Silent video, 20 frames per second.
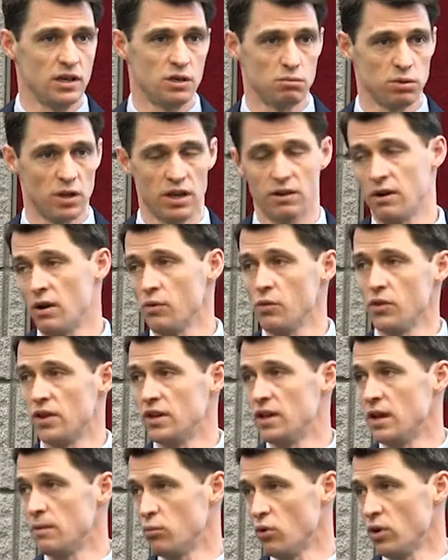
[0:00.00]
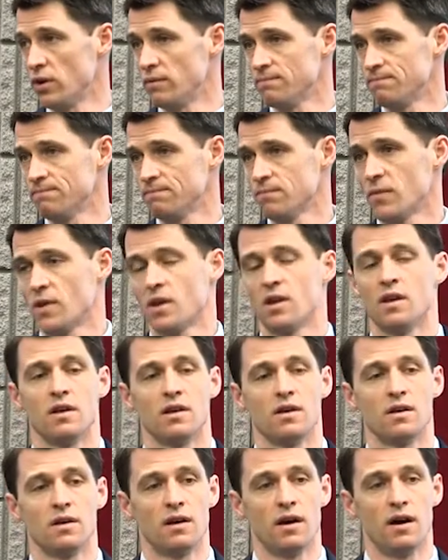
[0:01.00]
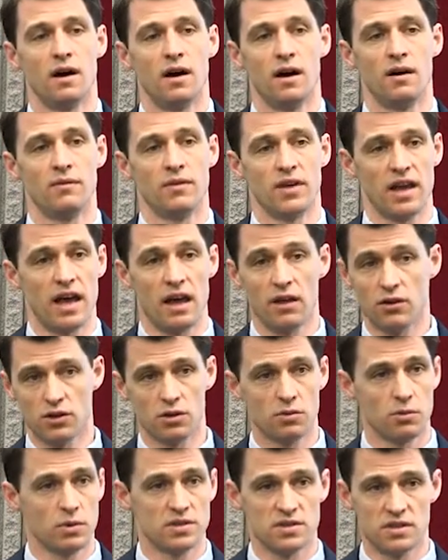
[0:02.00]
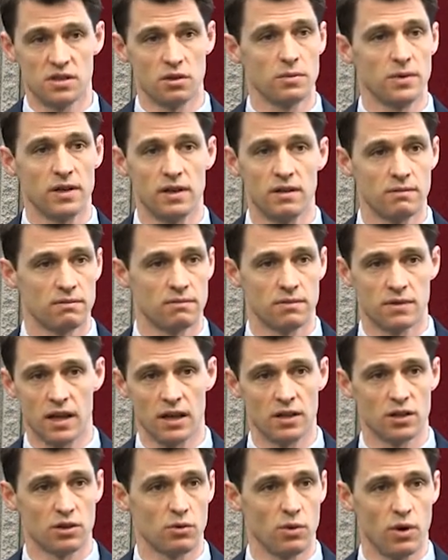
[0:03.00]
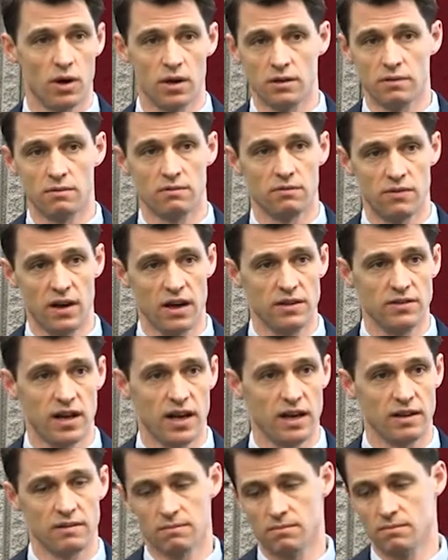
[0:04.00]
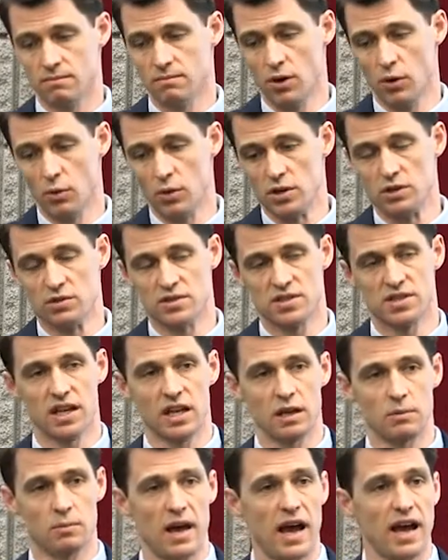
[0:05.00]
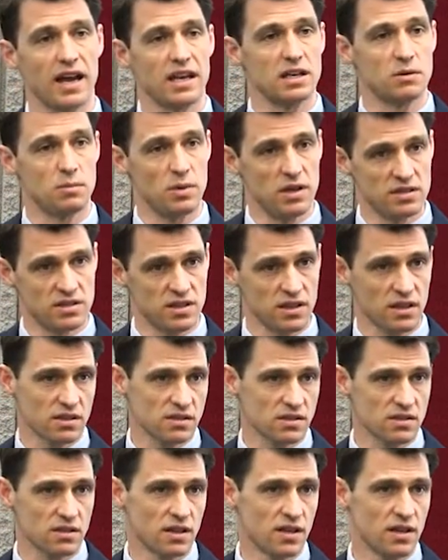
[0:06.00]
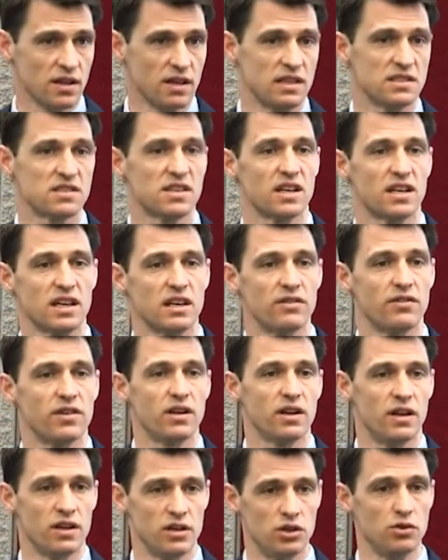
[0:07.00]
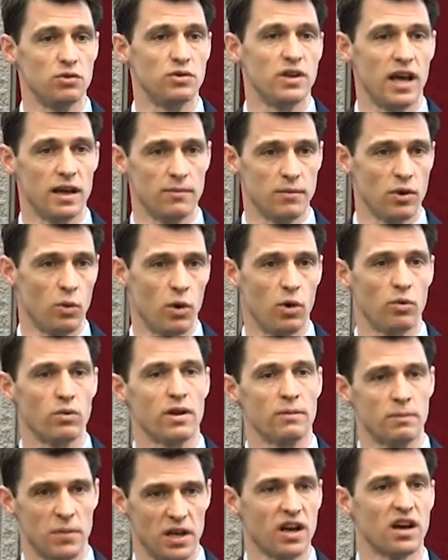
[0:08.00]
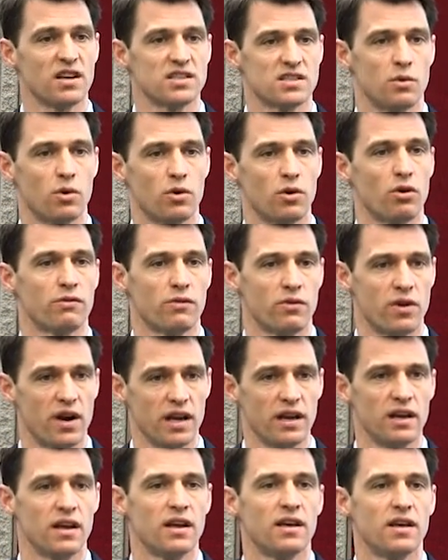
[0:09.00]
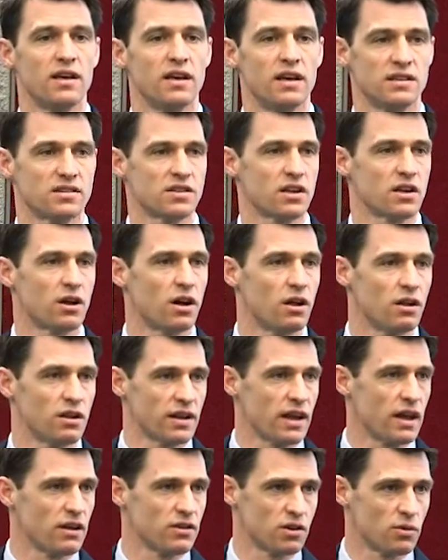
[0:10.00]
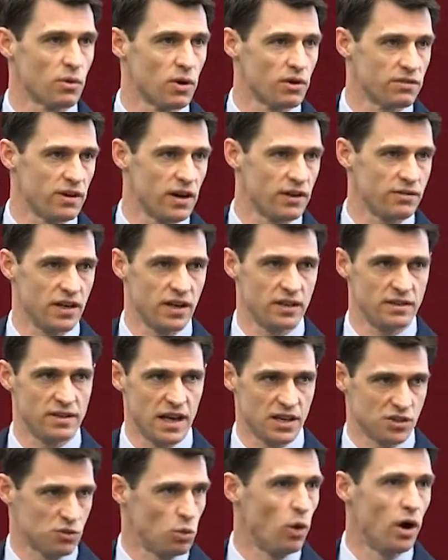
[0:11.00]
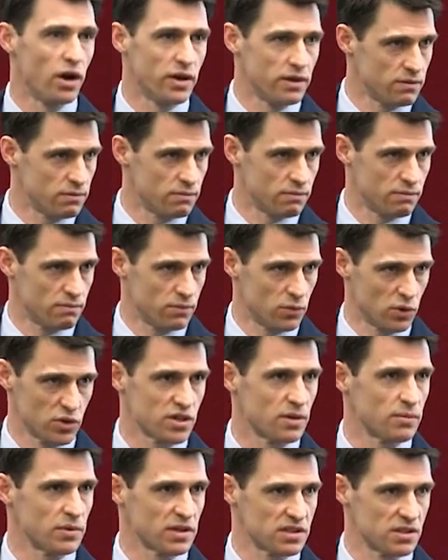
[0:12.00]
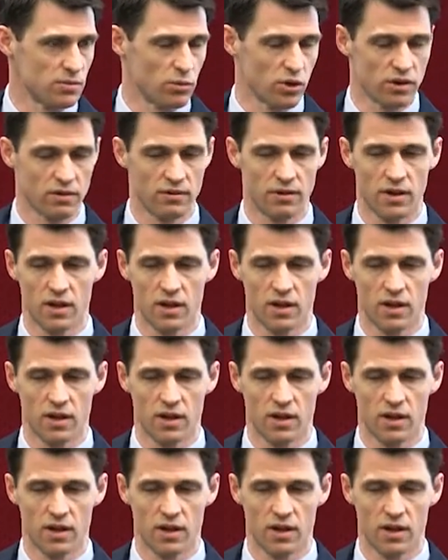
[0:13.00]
you play around with it in Netpoint. The calendar would still be Calendar 1 5-day, but when you stick it back into P6, it's going to give it a new name. Because it won't overwrite, it's going to call it Calendar 1 5-day-1 or something similar.